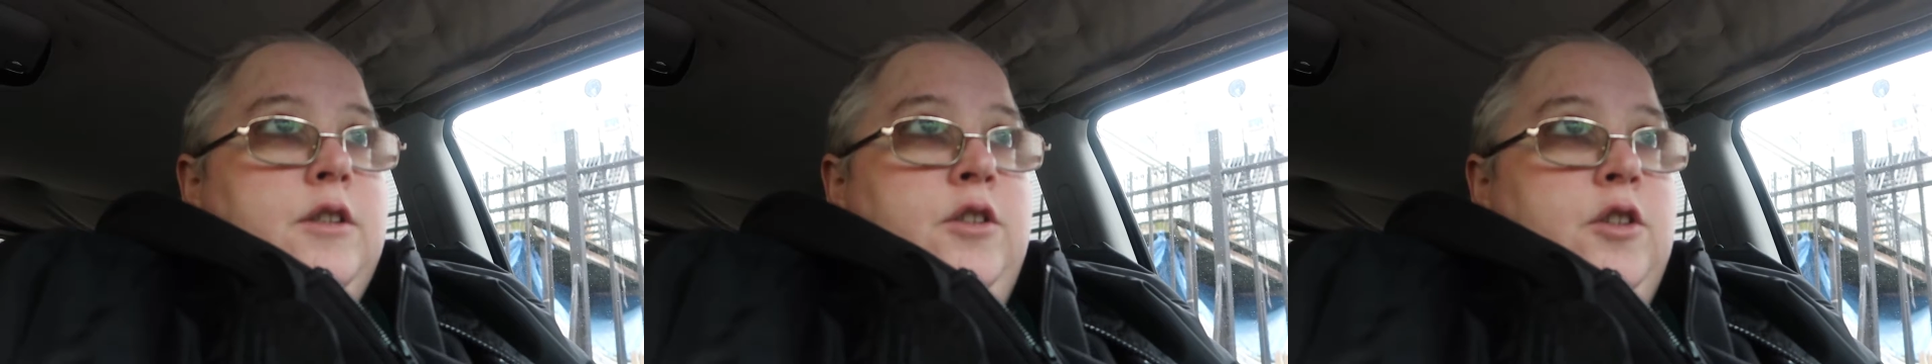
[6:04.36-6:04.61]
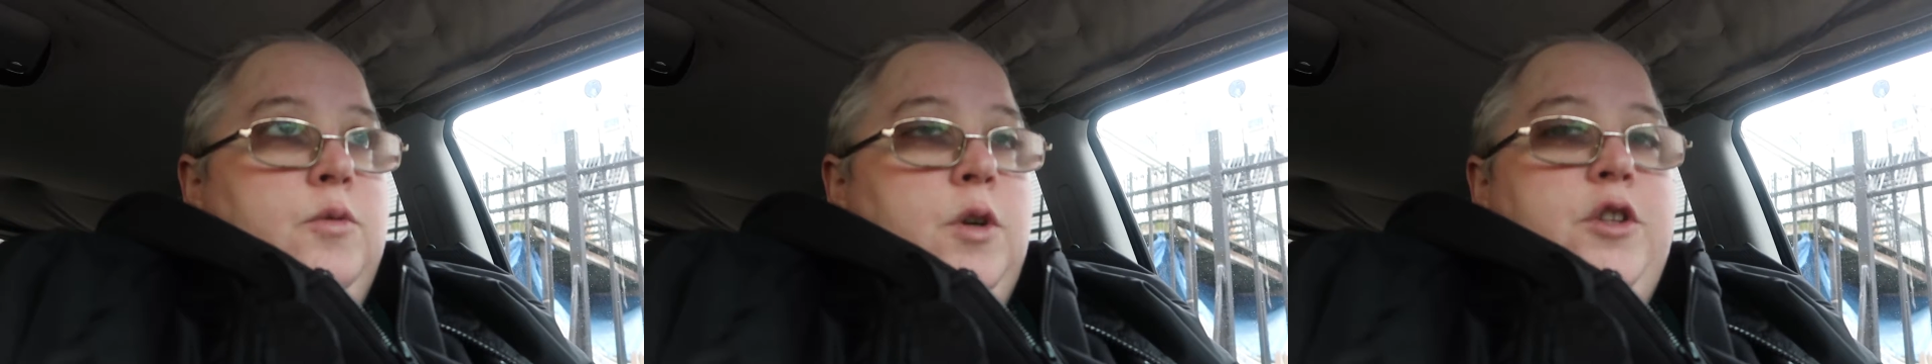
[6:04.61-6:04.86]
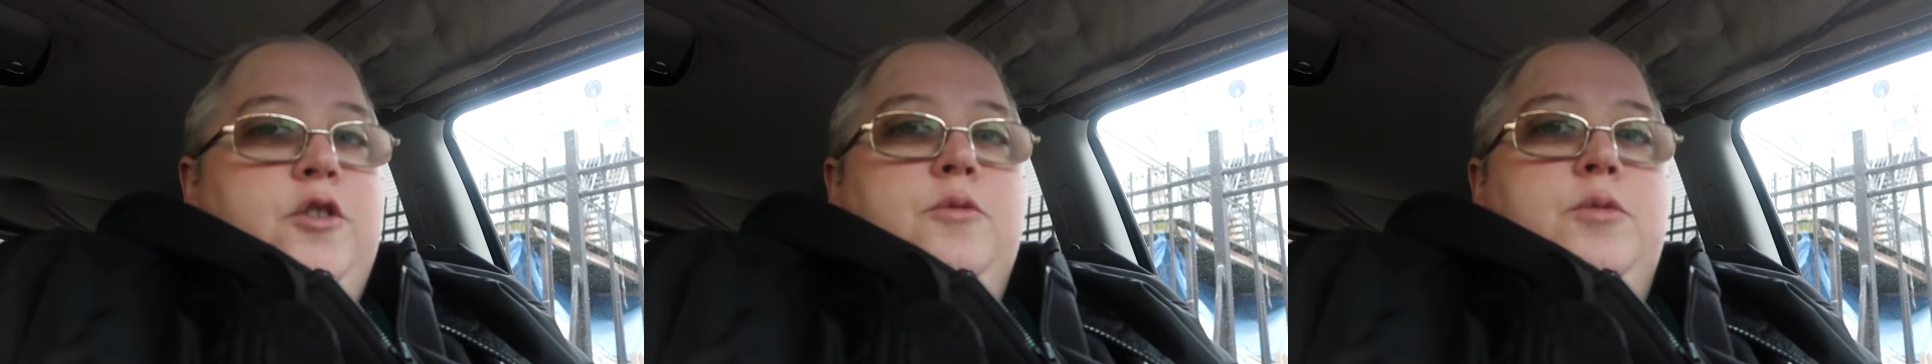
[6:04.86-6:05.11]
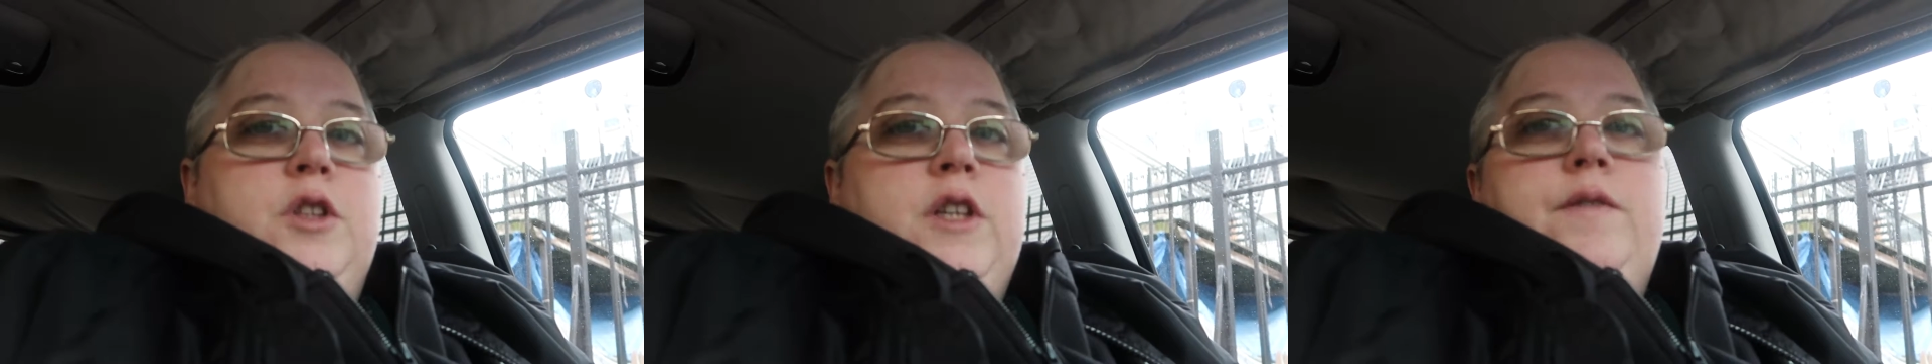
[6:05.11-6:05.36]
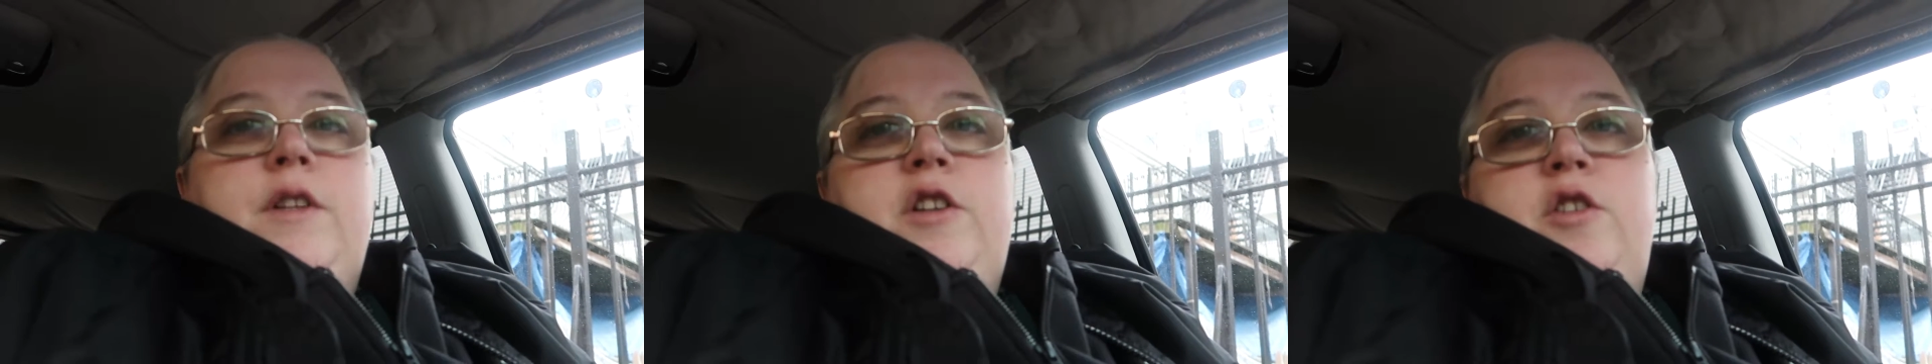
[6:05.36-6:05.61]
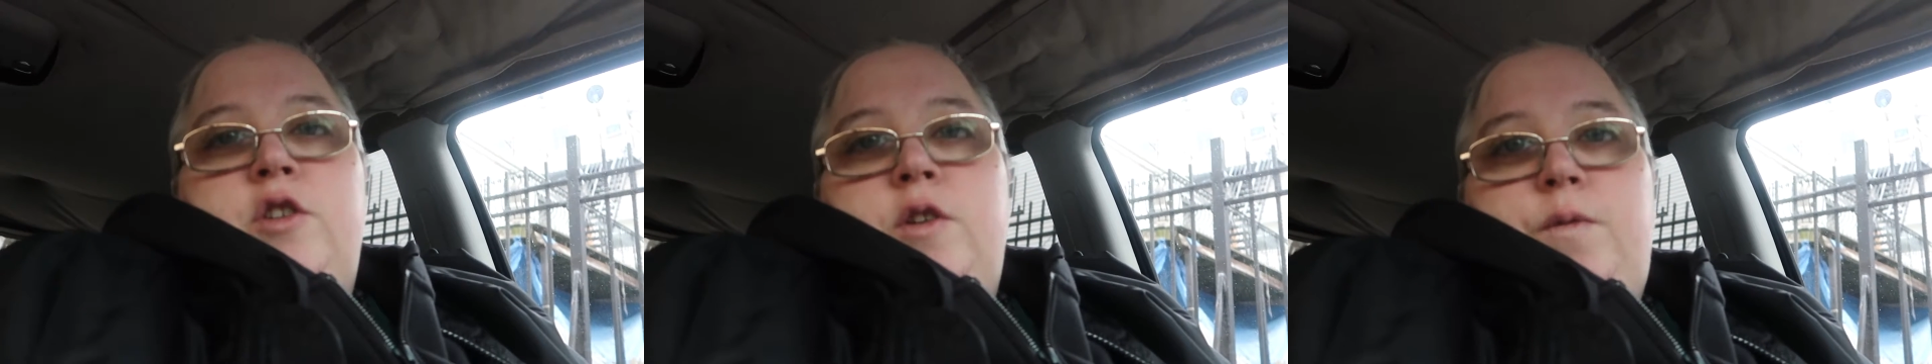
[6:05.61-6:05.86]
you know, whether you believe the
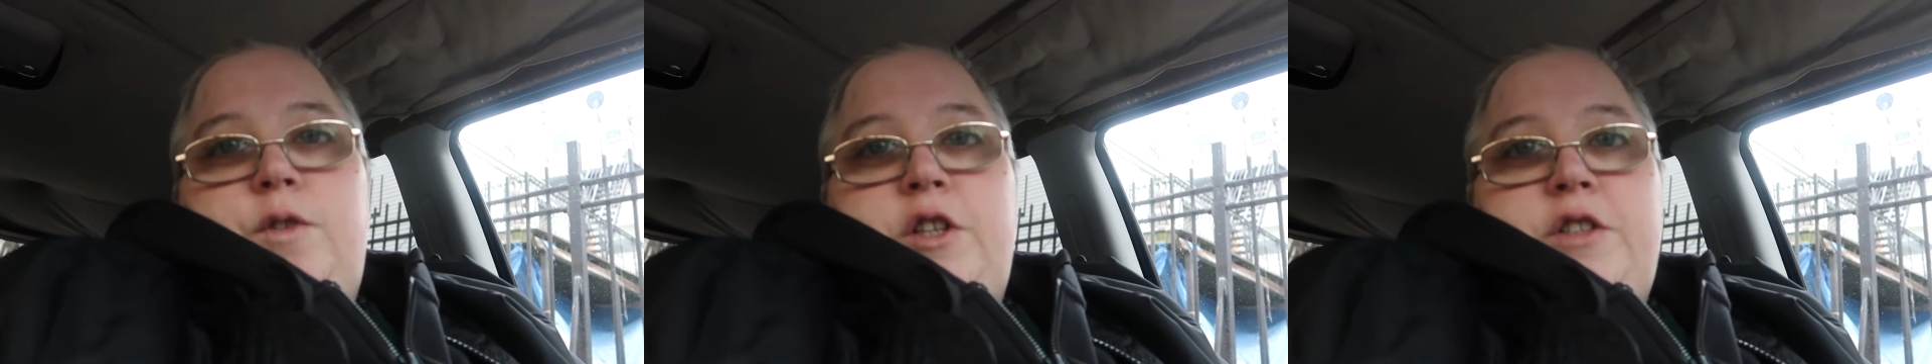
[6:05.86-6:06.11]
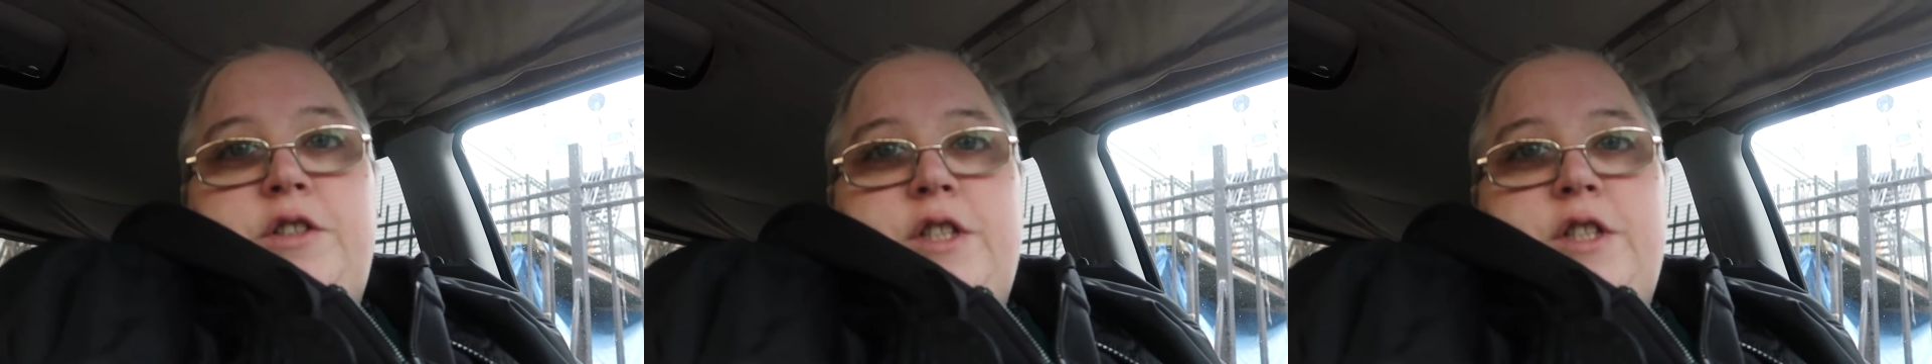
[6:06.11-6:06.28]
universe